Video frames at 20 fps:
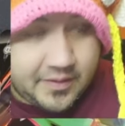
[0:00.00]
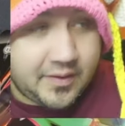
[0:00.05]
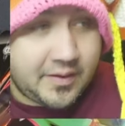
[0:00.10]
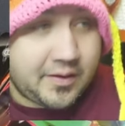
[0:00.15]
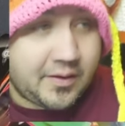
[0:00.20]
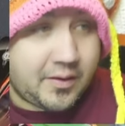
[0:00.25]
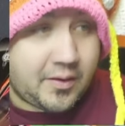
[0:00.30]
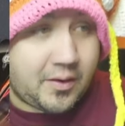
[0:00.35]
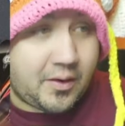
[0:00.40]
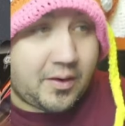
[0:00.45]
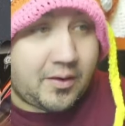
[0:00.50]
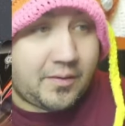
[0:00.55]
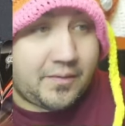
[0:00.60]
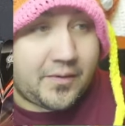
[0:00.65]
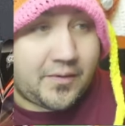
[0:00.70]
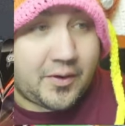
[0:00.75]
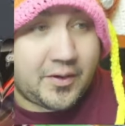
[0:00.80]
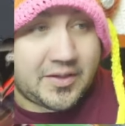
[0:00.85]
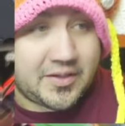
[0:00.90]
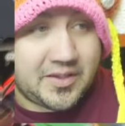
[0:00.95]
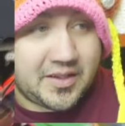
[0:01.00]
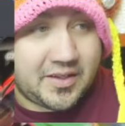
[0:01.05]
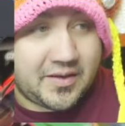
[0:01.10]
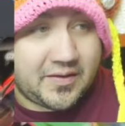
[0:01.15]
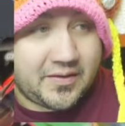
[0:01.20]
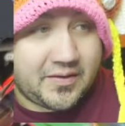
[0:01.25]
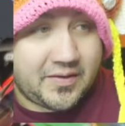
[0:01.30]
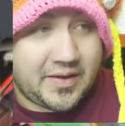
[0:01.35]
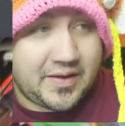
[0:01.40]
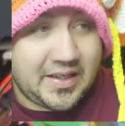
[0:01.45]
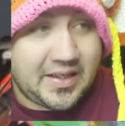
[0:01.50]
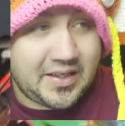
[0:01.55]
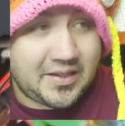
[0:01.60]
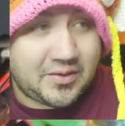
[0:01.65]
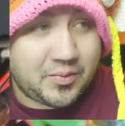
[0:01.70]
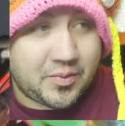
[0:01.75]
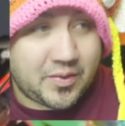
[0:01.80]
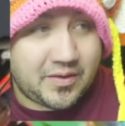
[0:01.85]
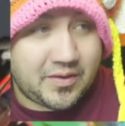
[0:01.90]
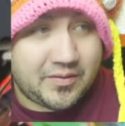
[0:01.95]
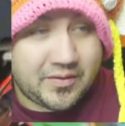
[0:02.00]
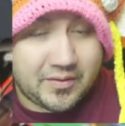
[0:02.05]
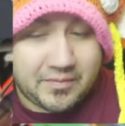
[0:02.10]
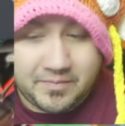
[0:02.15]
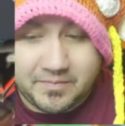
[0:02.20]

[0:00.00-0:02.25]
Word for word: card version of each one of them,